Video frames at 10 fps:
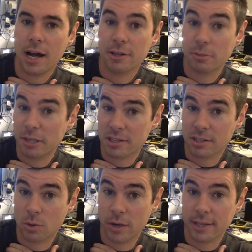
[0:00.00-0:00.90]
should be just
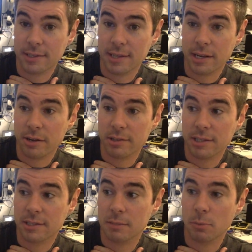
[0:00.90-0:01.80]
as quick as the
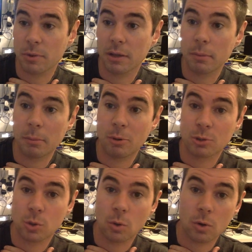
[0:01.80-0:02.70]
1806s, but with a little bit more
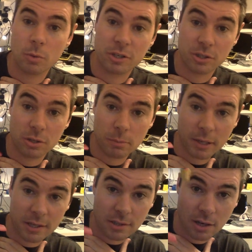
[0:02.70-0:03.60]
torque, which is good
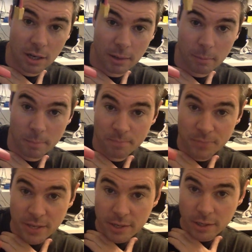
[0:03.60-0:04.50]
because I'm
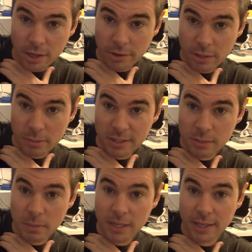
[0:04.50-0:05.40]
going to be
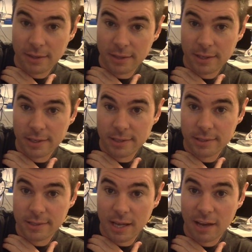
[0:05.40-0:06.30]
spinning
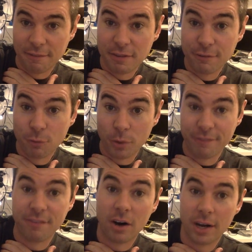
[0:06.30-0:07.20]
these
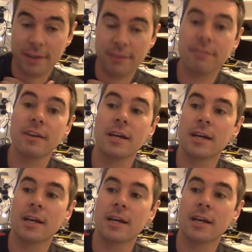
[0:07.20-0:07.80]
5045